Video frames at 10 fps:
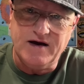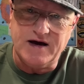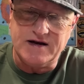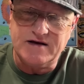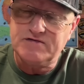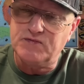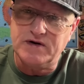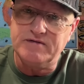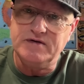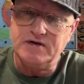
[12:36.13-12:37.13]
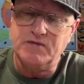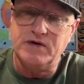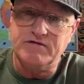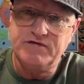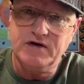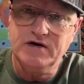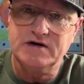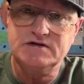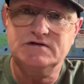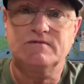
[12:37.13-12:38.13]
And that's when it, you know, when it
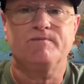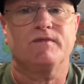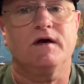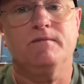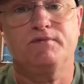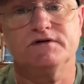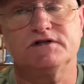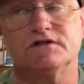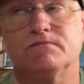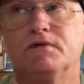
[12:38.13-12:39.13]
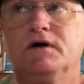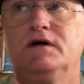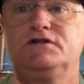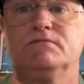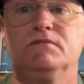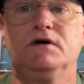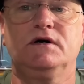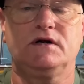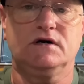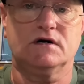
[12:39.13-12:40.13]
floods, it pushes a bunch of
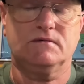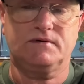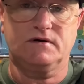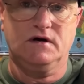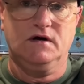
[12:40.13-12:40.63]
mud up